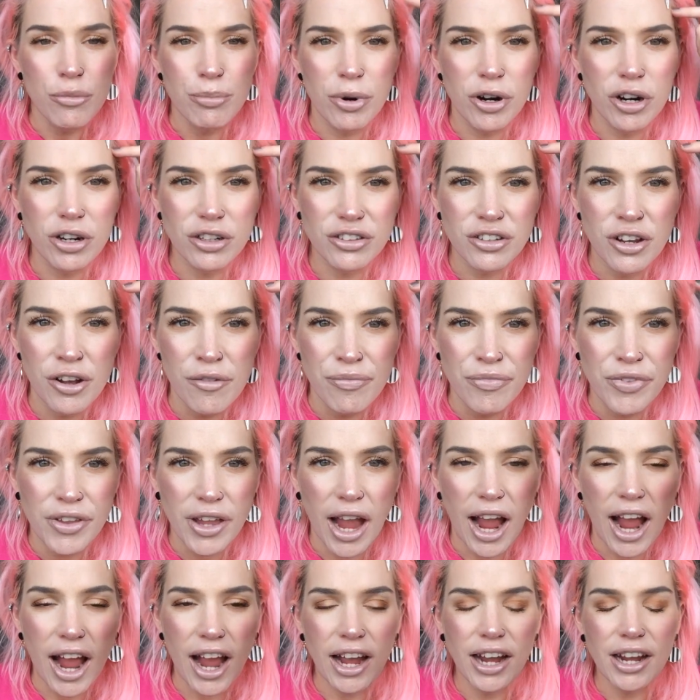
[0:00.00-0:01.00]
But
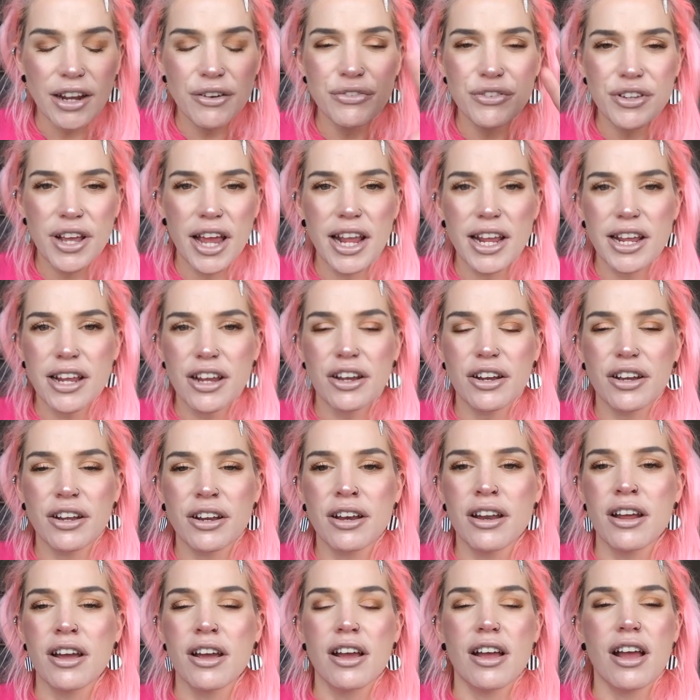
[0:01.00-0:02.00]
I've
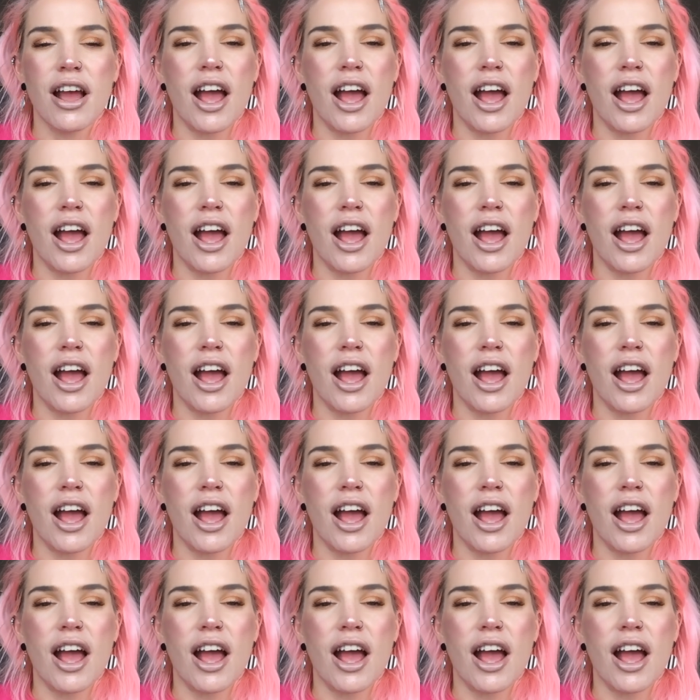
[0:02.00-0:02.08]
taken